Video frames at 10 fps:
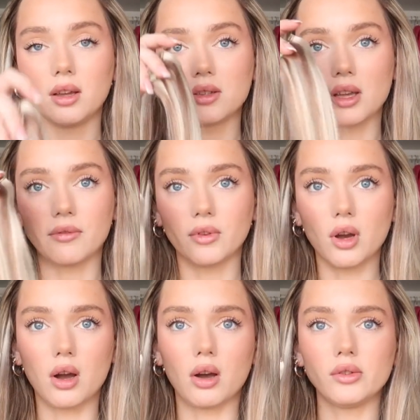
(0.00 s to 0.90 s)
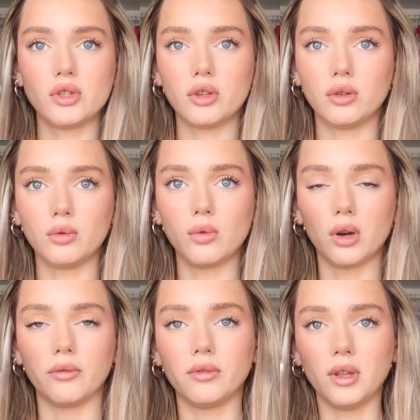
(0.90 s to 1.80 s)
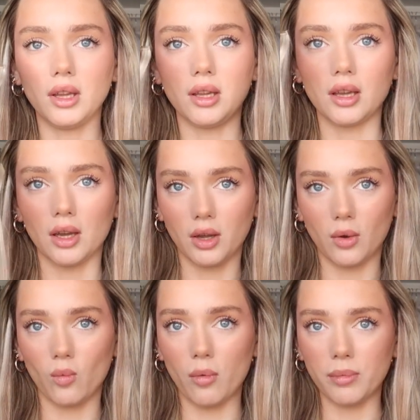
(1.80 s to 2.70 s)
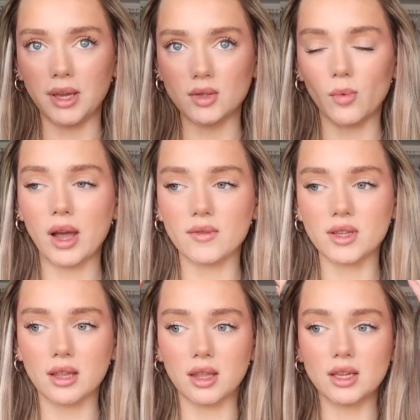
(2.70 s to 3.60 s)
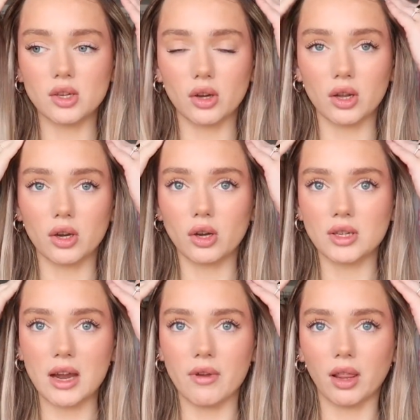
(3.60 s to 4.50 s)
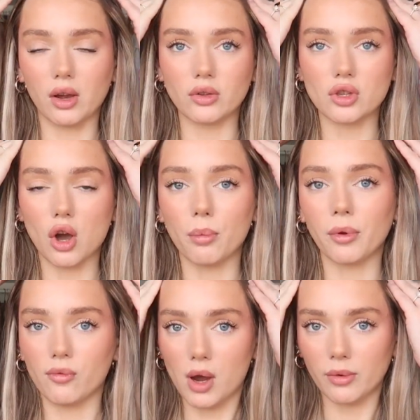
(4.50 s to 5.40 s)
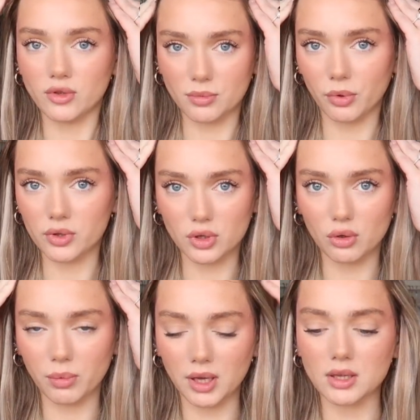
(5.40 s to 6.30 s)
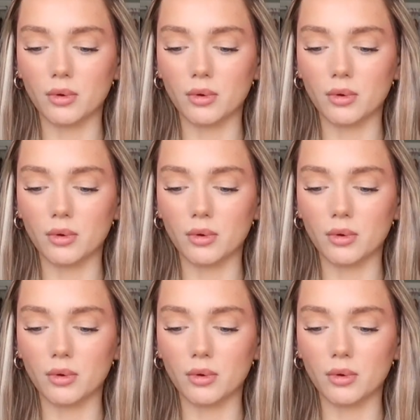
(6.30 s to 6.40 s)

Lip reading: So I've got 2 of the 1-piece wefts, and these are going to go directly on top of where we've just put the 2-piece